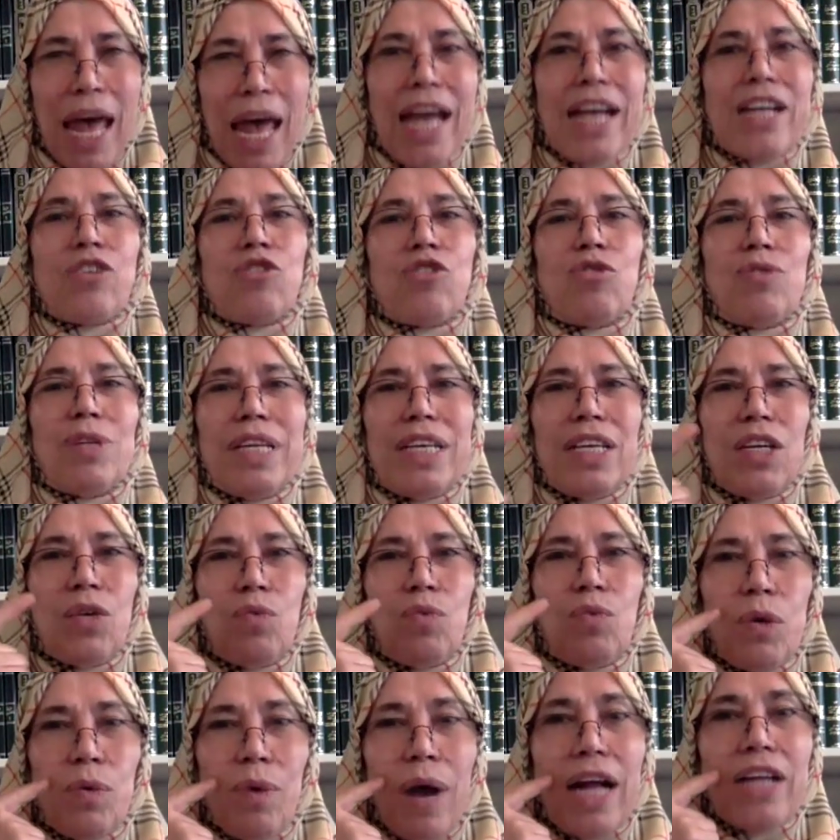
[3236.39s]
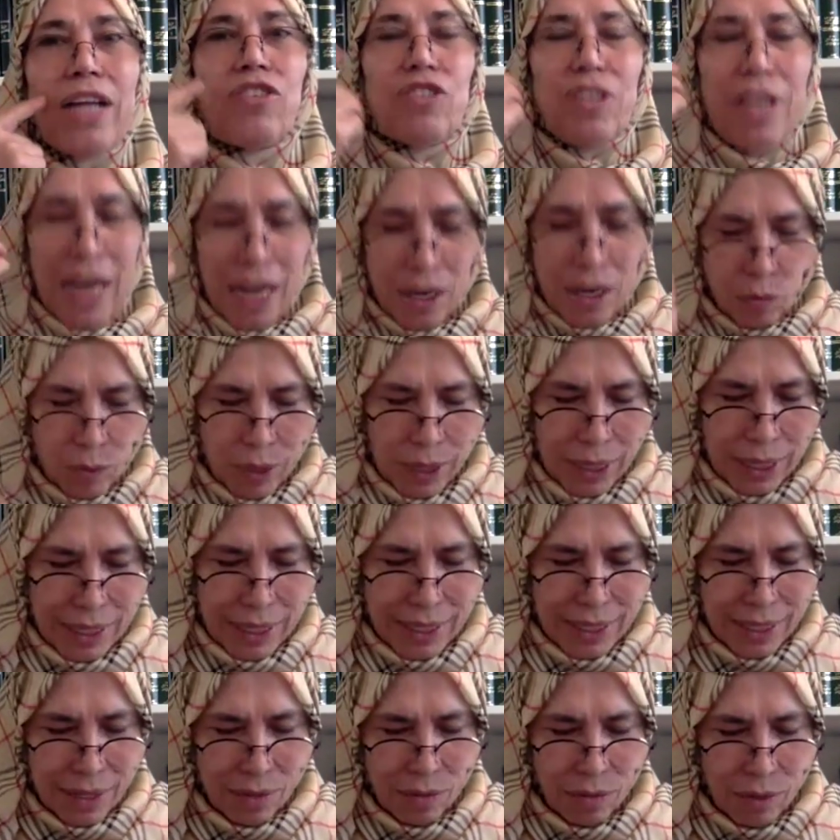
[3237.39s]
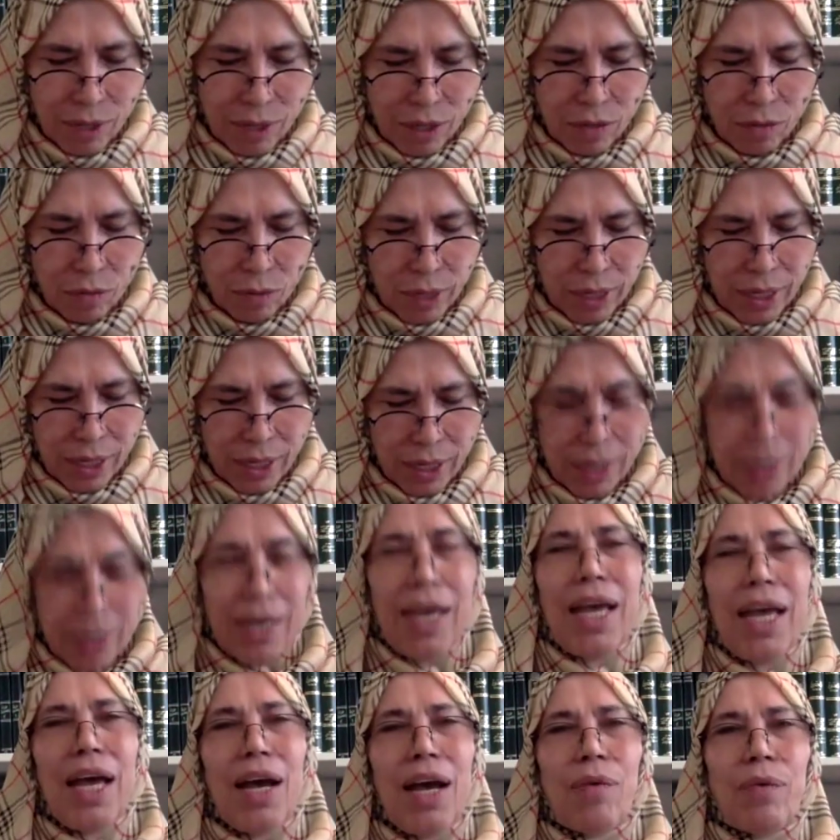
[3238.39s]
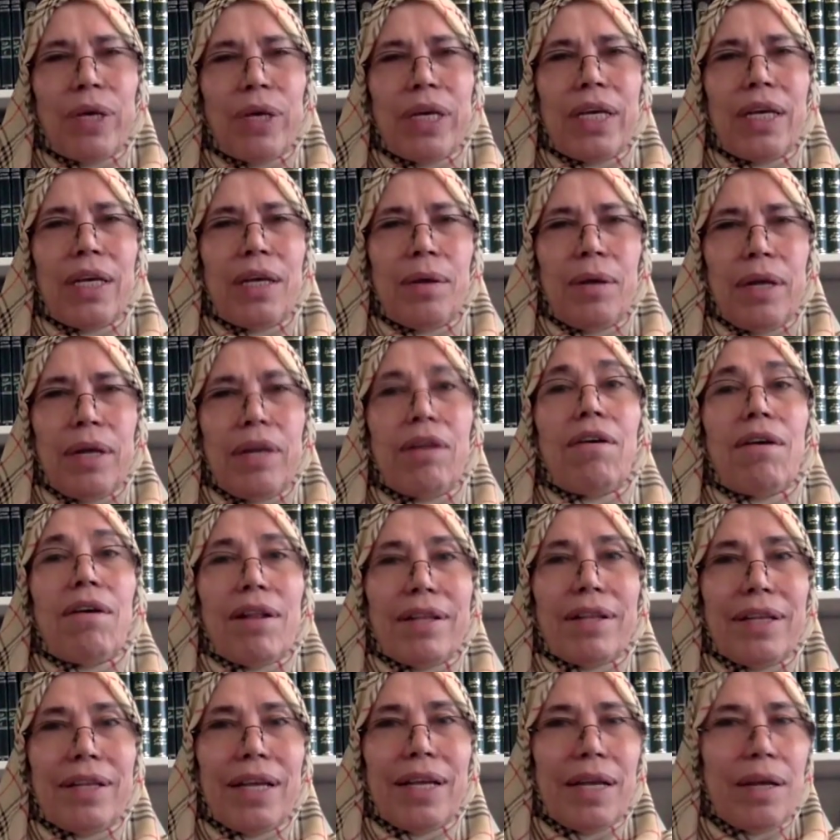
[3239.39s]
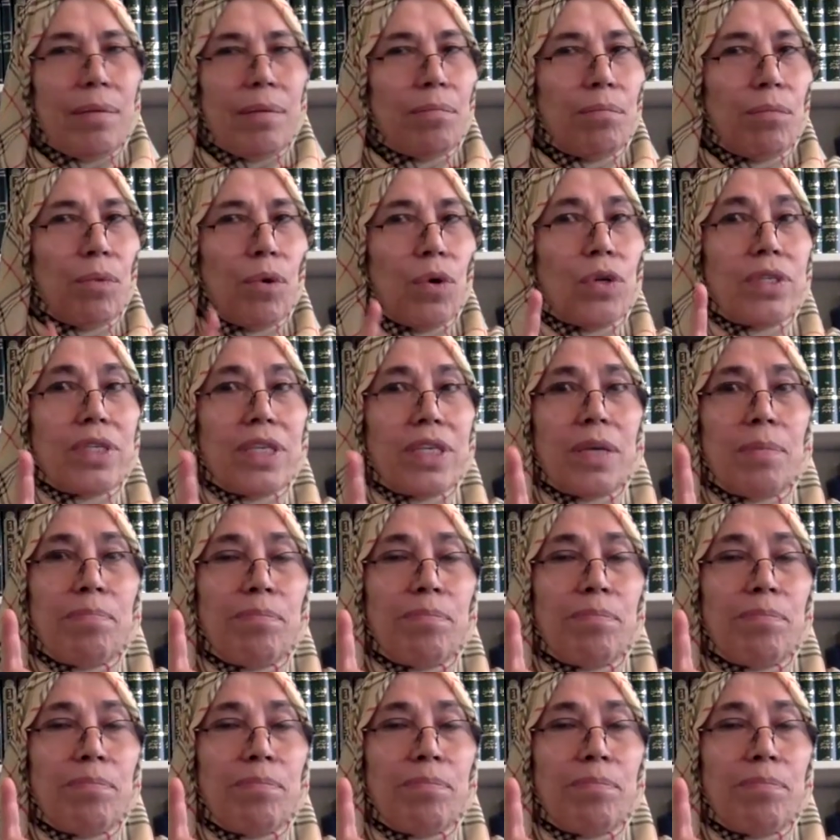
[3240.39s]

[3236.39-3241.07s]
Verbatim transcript: actually we watched and we listen, we, we, we learn. Most